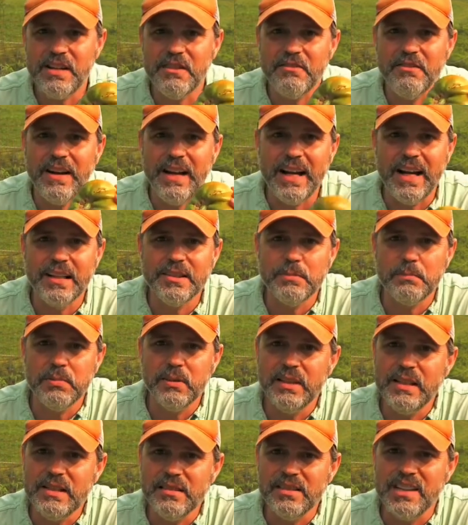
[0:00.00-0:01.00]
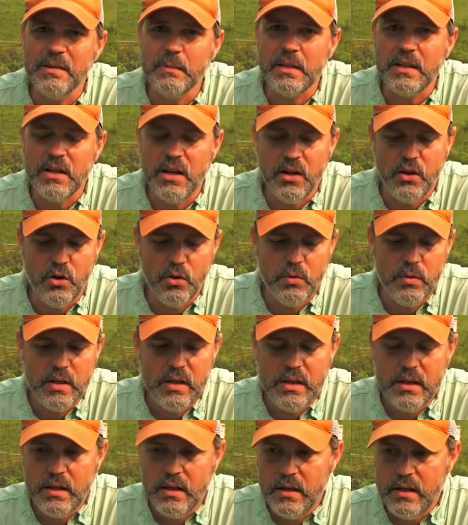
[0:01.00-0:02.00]
advice, please let me know.
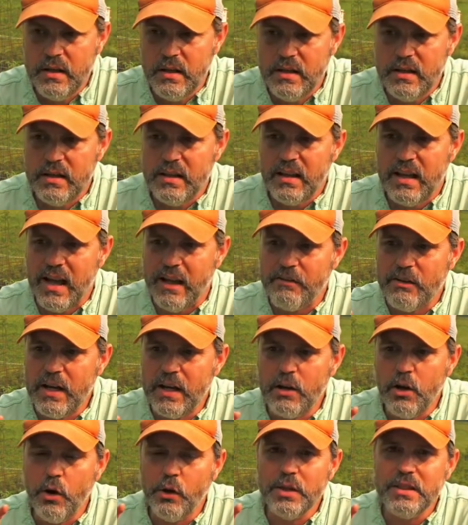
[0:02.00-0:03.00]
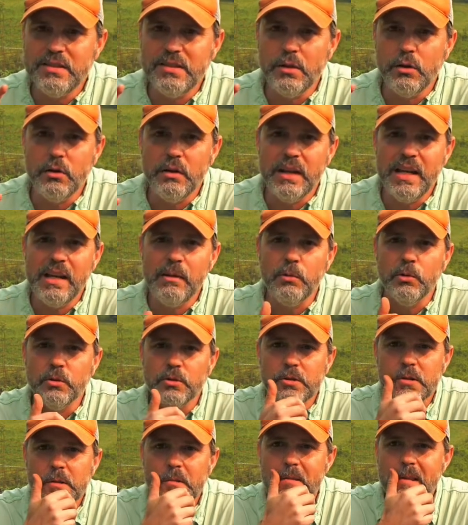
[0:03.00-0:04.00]
I've got all these little
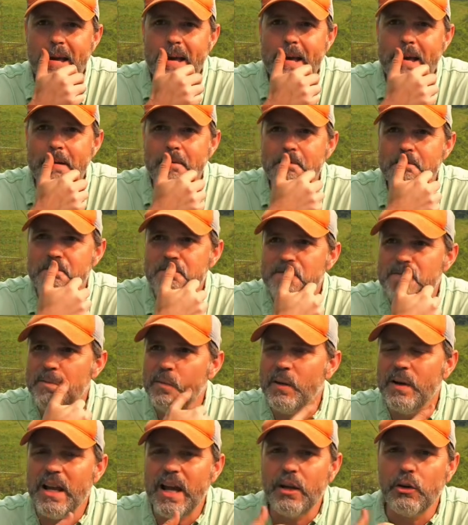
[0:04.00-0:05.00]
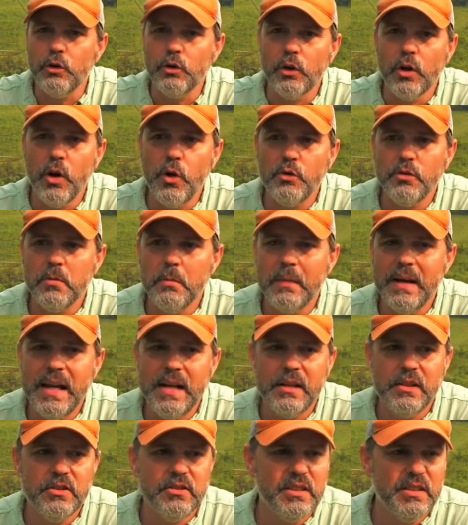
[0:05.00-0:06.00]
labels that when I grow
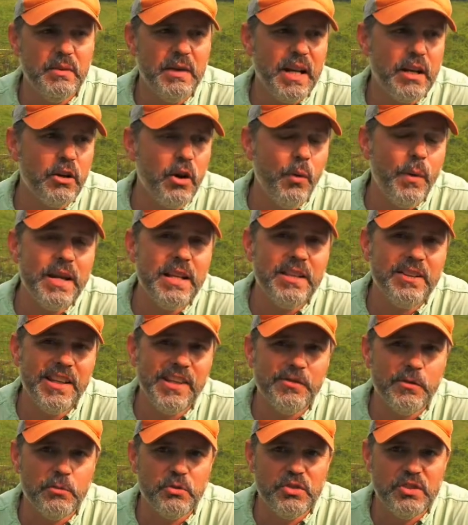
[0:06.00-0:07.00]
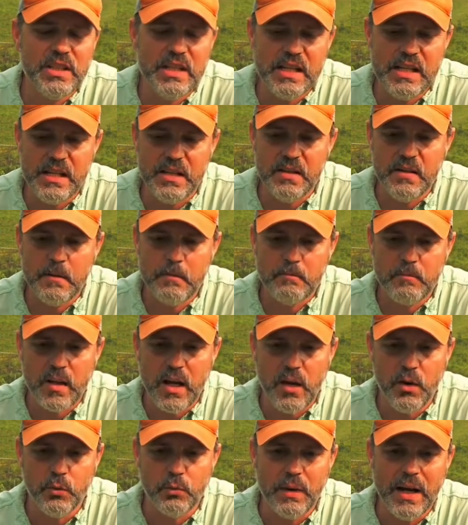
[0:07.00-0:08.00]
tomatoes, and when I grow anything from seed,
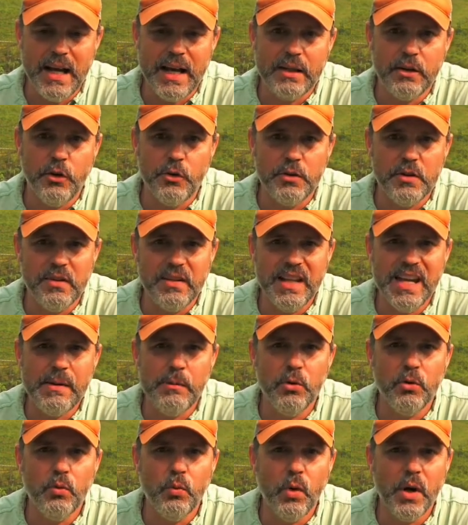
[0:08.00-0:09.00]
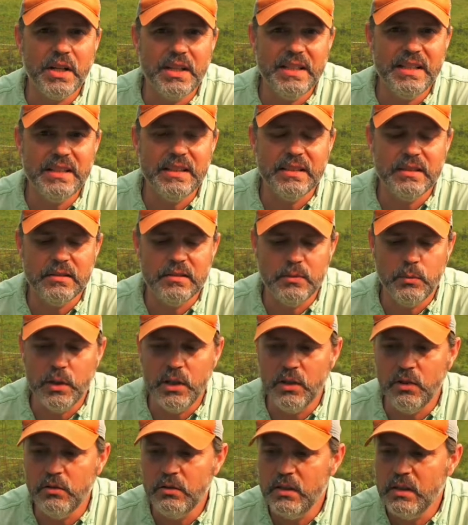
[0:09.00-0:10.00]
I'll write on the label what it is.
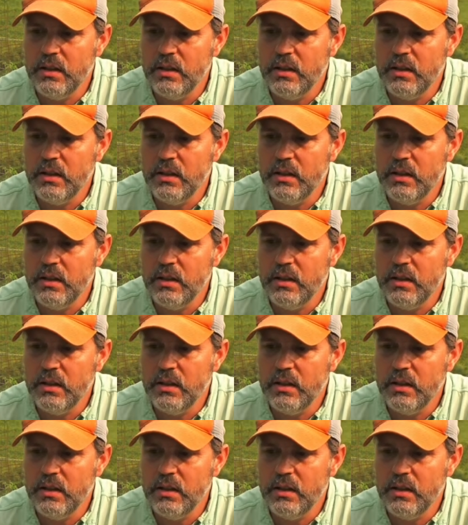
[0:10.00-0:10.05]
Well,